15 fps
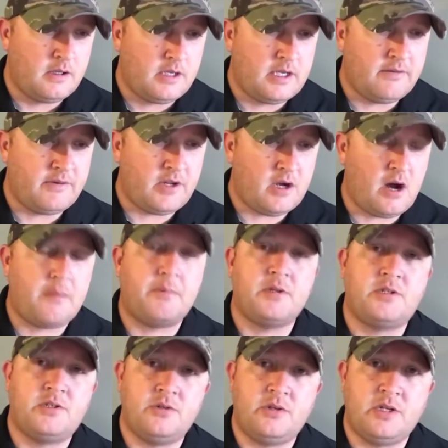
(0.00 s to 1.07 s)
given the
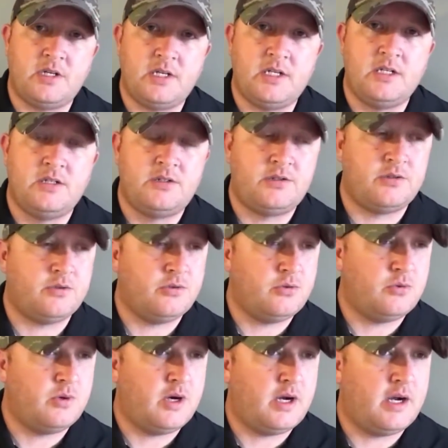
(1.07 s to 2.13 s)
opportunity
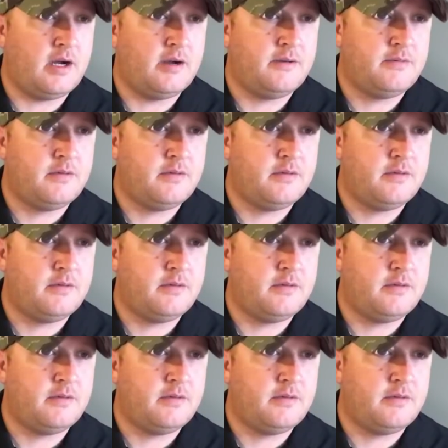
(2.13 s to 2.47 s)
to